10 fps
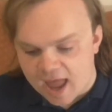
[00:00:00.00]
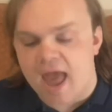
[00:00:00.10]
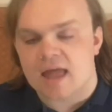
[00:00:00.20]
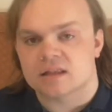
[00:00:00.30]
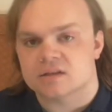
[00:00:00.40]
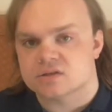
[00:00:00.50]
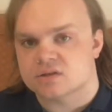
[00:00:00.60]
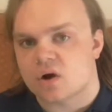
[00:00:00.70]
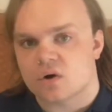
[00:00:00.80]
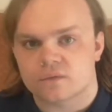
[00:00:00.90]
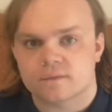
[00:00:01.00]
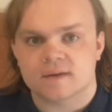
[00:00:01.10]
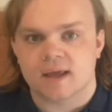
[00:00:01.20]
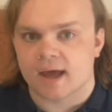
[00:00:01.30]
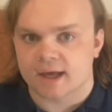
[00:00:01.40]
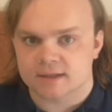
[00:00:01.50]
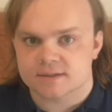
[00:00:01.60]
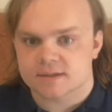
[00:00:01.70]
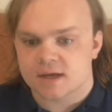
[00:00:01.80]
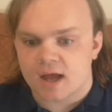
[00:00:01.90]
End of
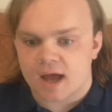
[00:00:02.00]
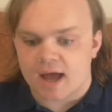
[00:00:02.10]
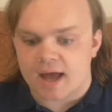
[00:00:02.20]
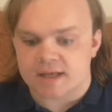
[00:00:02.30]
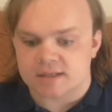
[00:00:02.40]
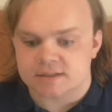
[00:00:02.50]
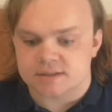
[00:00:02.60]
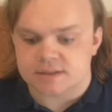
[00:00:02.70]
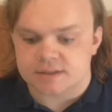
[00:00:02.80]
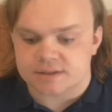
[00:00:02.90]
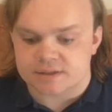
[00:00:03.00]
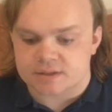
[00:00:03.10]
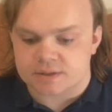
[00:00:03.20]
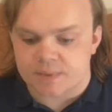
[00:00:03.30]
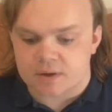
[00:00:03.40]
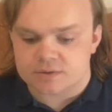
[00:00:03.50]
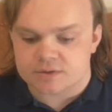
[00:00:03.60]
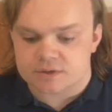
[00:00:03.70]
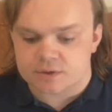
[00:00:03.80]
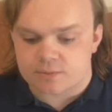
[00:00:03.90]
Yegs. And this is
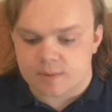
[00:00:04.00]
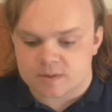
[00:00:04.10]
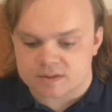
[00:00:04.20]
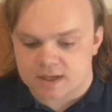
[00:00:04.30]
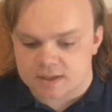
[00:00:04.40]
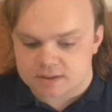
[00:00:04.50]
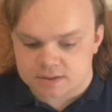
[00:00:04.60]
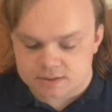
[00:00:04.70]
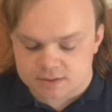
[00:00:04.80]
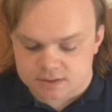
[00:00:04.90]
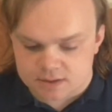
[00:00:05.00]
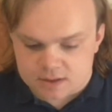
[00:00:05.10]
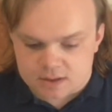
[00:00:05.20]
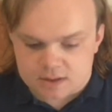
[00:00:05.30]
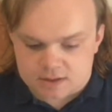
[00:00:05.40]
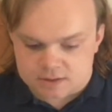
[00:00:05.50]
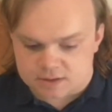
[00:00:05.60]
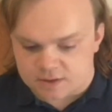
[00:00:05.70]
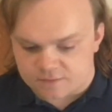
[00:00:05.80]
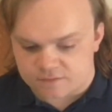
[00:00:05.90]
supposed to represent
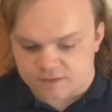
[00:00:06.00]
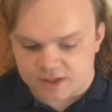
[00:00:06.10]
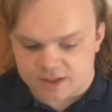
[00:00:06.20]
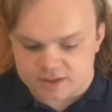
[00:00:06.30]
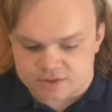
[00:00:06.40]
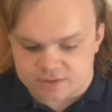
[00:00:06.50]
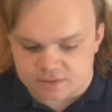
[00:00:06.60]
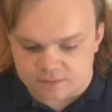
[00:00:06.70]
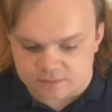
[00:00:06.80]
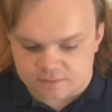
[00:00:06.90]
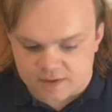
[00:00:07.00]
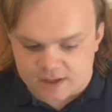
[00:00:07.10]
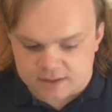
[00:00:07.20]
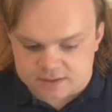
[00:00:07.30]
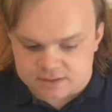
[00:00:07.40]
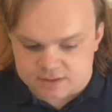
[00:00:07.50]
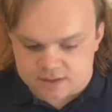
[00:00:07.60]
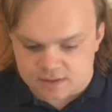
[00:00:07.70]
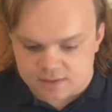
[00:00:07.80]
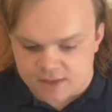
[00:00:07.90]
something into the fact
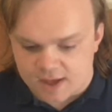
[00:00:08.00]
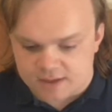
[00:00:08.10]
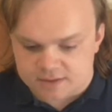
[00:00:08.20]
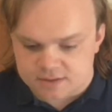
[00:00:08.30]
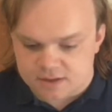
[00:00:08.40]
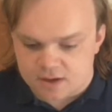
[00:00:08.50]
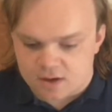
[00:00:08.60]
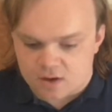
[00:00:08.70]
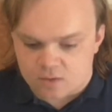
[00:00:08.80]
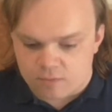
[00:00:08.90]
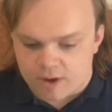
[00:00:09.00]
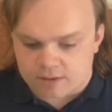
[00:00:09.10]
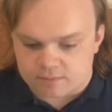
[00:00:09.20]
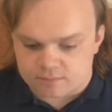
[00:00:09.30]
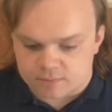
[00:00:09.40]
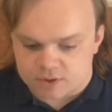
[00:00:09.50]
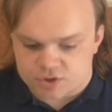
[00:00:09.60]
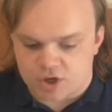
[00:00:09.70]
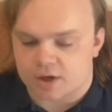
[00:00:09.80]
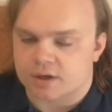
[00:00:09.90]
that when
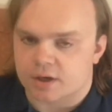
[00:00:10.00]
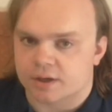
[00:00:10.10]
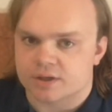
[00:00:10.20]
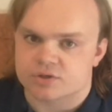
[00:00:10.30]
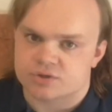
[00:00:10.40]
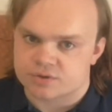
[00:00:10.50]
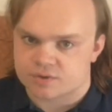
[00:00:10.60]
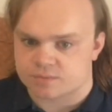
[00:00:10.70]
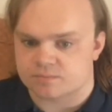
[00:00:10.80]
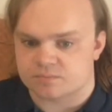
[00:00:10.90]
Juggernuggets